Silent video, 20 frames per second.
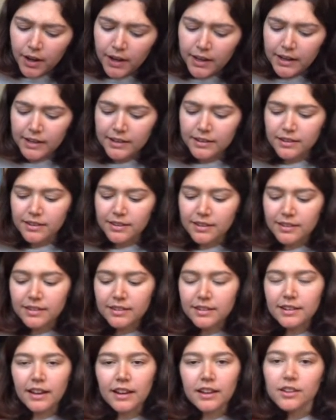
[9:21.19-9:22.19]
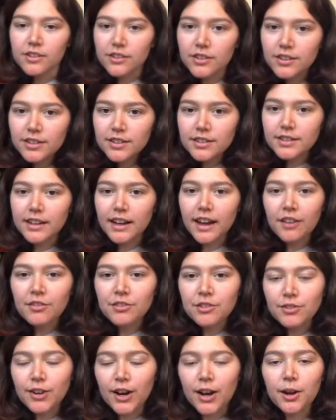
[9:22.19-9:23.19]
It's standard to have
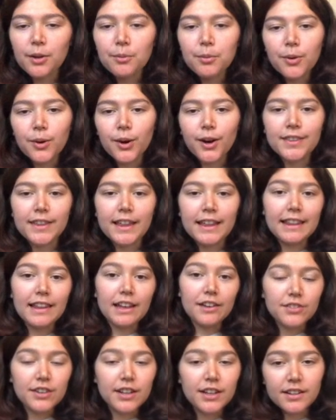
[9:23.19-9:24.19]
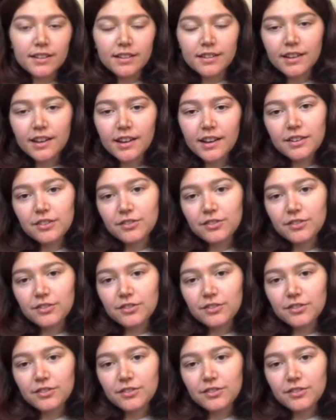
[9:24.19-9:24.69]
the variable on the left-hand side